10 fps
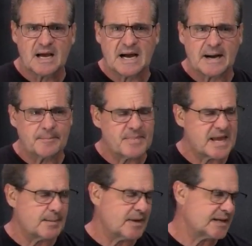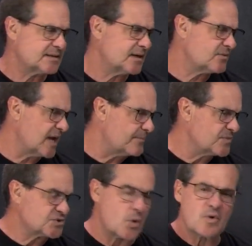And I'm like, okay.
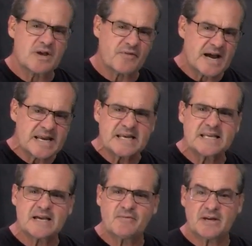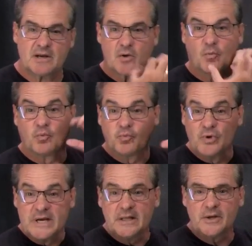So if I didn't give it
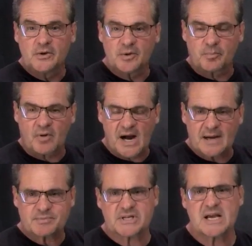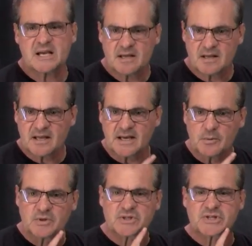really good prompts,
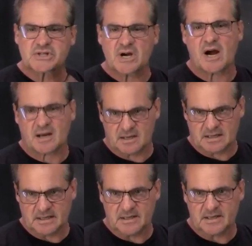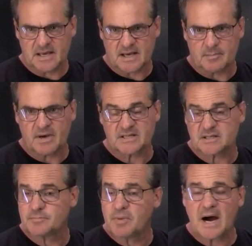it would suck at cleaning
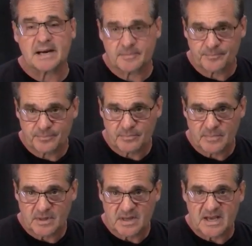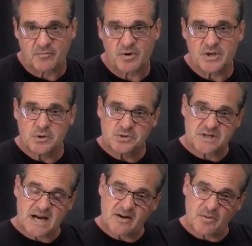databases. But if we use
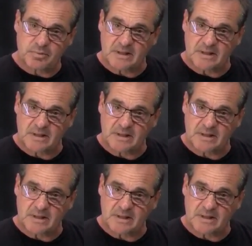kind of the